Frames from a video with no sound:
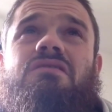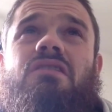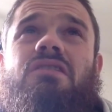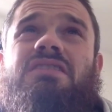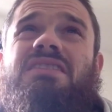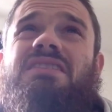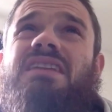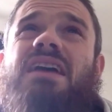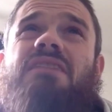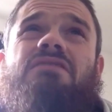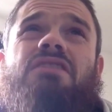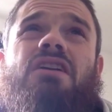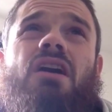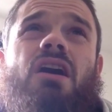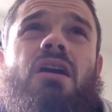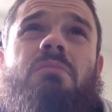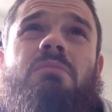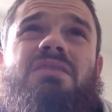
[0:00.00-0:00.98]
I didn't ever
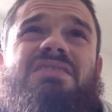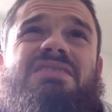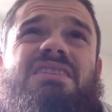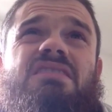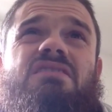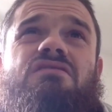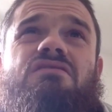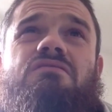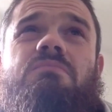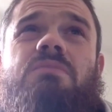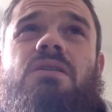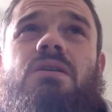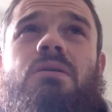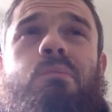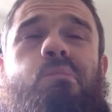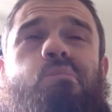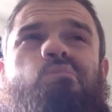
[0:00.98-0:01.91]
cut myself, but